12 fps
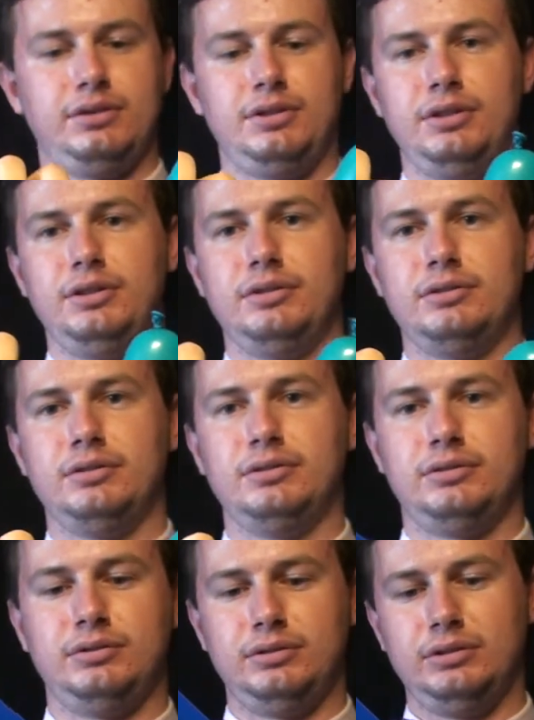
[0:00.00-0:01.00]
to
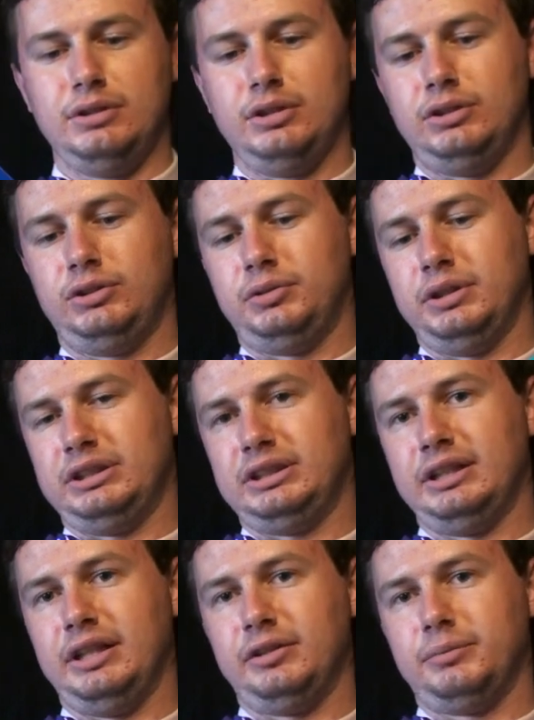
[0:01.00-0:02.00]
twist
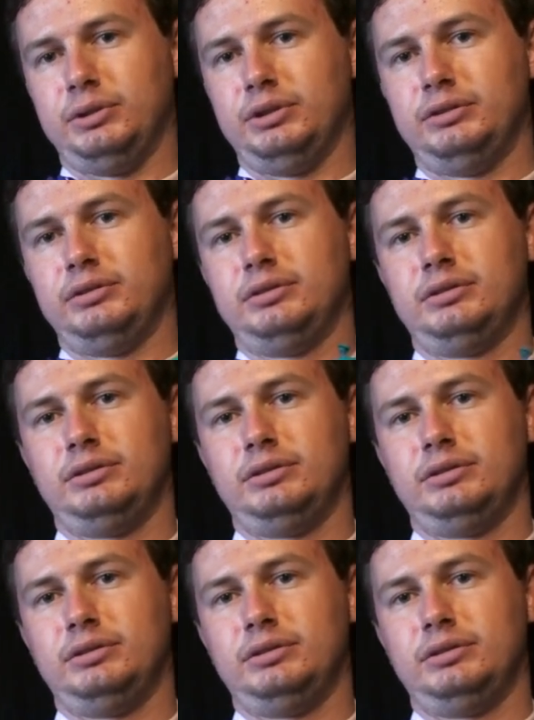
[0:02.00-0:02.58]
another balloon